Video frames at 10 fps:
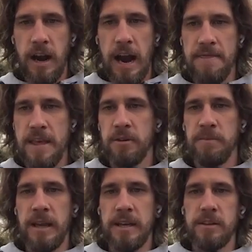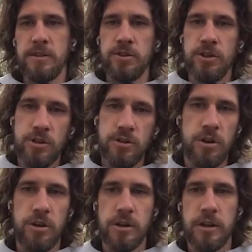I never played in
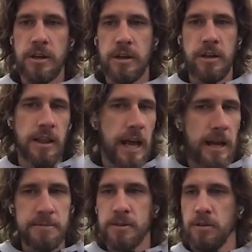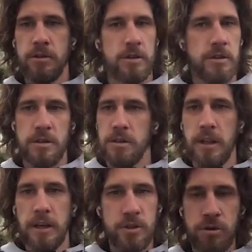junior clubs or
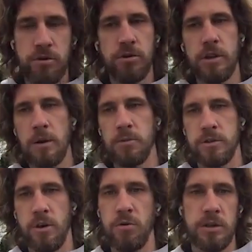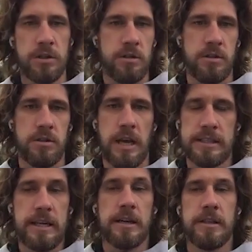like school. I
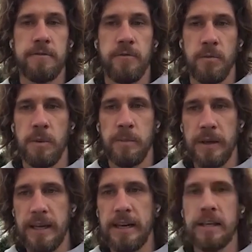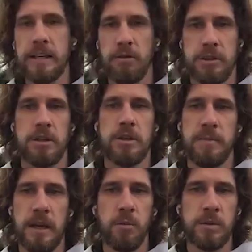started from my beginning, I was starting
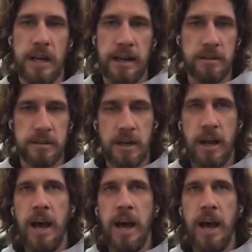playing with adults.